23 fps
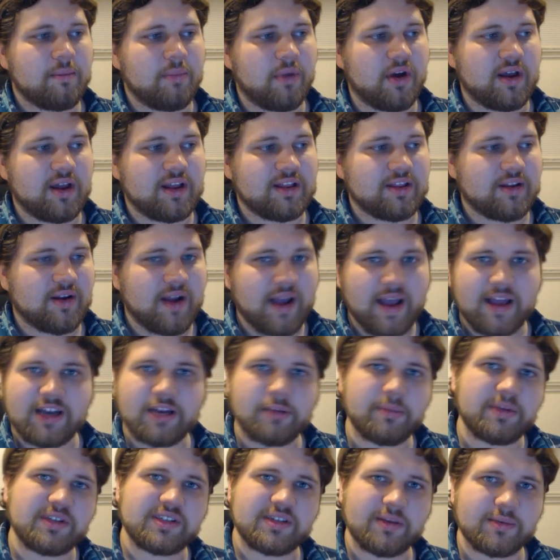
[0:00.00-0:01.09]
but there had
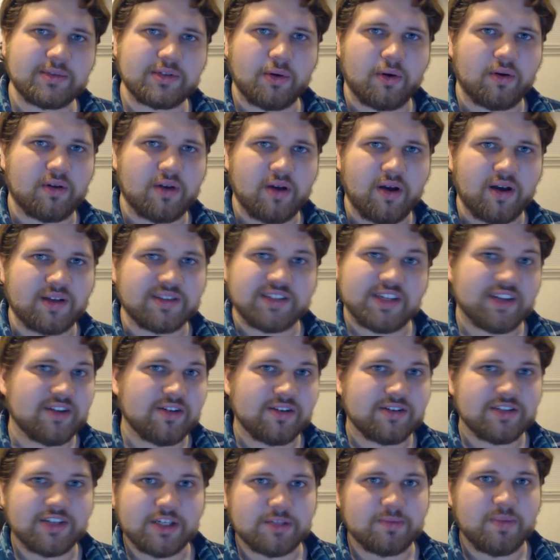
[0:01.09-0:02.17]
to be some sort of cost. It
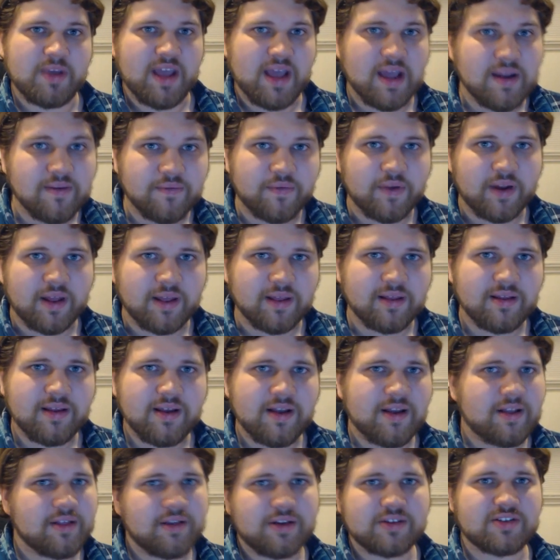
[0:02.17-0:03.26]
couldn't just be infinite.
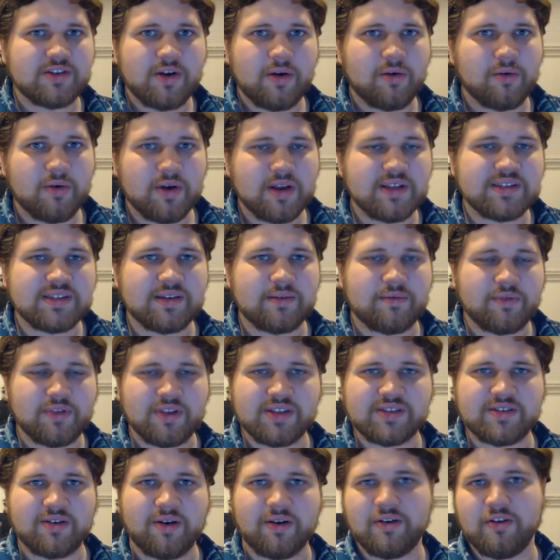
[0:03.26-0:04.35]
There's no reason for
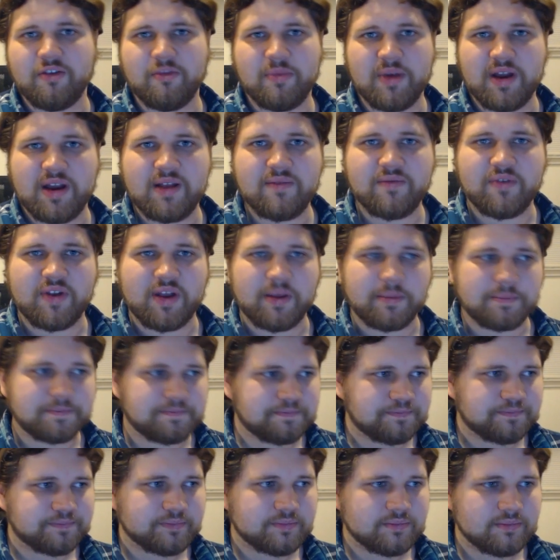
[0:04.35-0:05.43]
this card to have been infinite
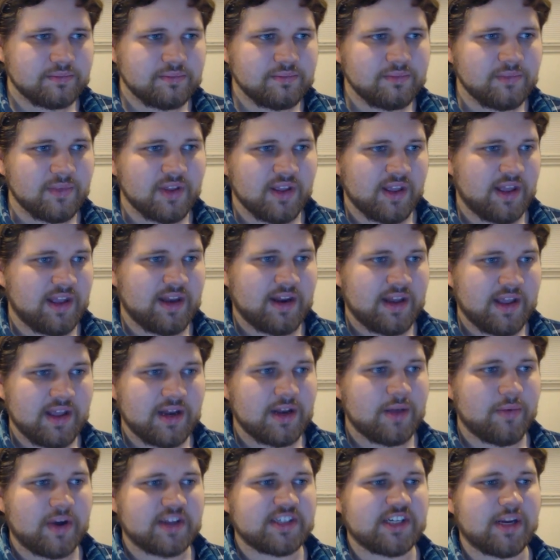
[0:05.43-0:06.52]
in
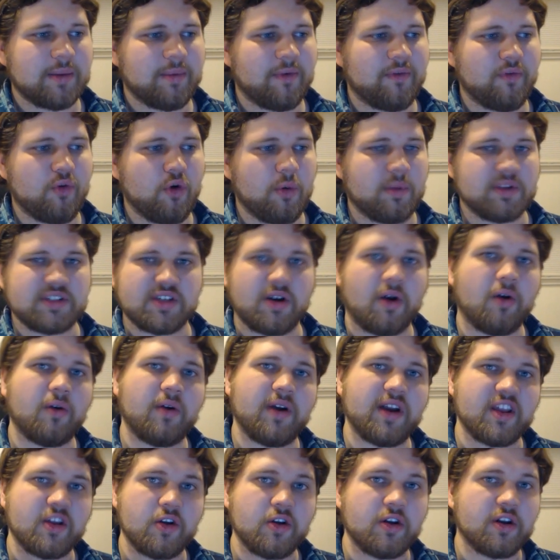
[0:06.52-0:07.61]
any way, shape, or form. It's
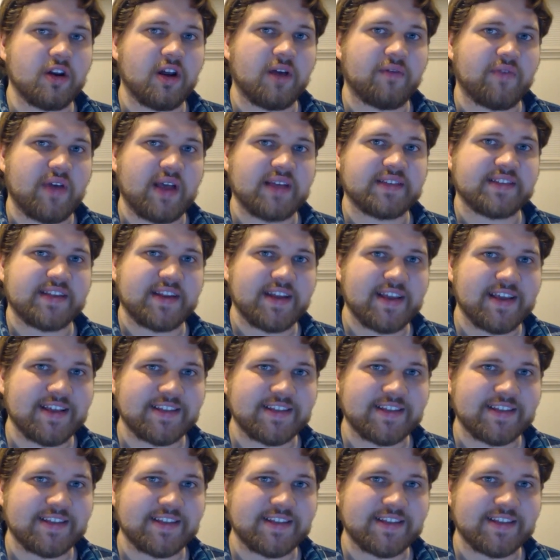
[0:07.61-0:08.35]
already good enough as it